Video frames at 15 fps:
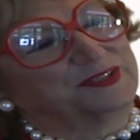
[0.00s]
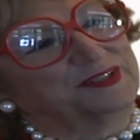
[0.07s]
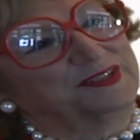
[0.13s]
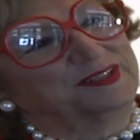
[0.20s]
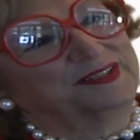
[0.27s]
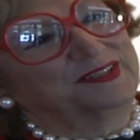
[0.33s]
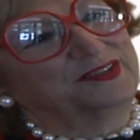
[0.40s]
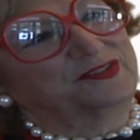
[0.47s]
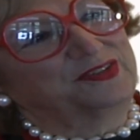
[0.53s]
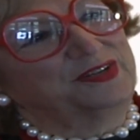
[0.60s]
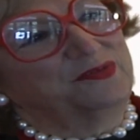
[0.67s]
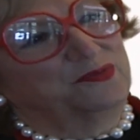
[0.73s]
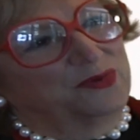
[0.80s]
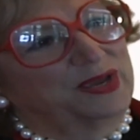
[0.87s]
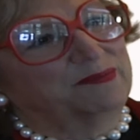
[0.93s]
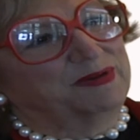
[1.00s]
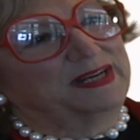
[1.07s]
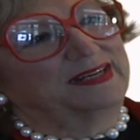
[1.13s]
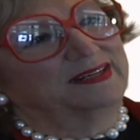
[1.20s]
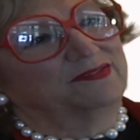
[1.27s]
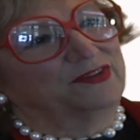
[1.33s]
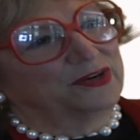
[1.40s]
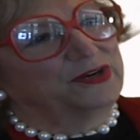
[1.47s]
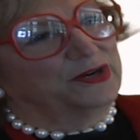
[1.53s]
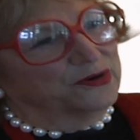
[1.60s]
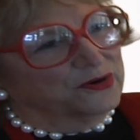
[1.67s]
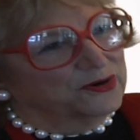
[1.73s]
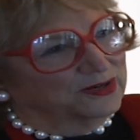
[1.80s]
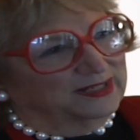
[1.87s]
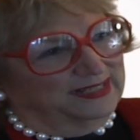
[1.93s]
to see women very
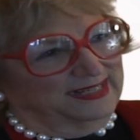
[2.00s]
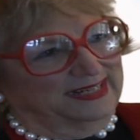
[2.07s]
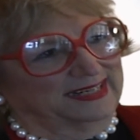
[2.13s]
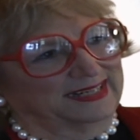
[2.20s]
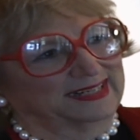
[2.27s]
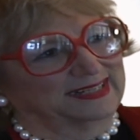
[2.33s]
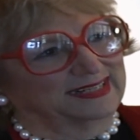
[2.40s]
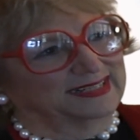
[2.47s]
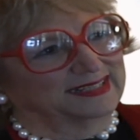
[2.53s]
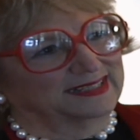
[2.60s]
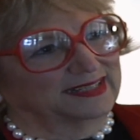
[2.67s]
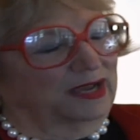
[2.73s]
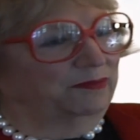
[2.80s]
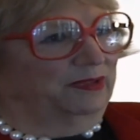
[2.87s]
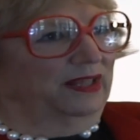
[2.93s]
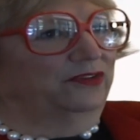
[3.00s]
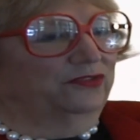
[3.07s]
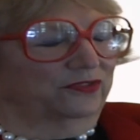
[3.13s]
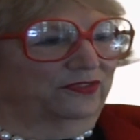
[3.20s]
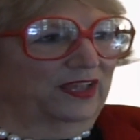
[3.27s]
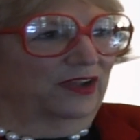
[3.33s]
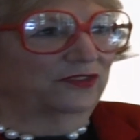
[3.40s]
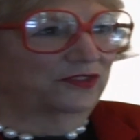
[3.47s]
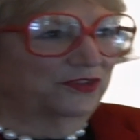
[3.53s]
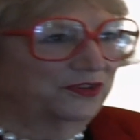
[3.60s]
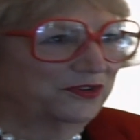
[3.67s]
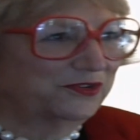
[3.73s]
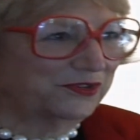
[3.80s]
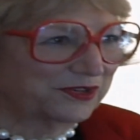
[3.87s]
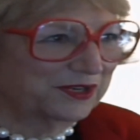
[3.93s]
early. I mean, that's 1,000
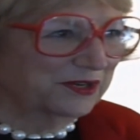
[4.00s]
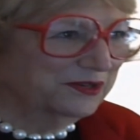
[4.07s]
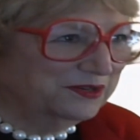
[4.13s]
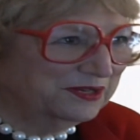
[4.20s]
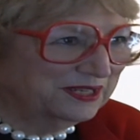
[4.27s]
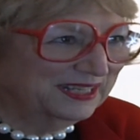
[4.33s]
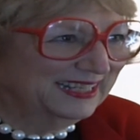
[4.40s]
years ago.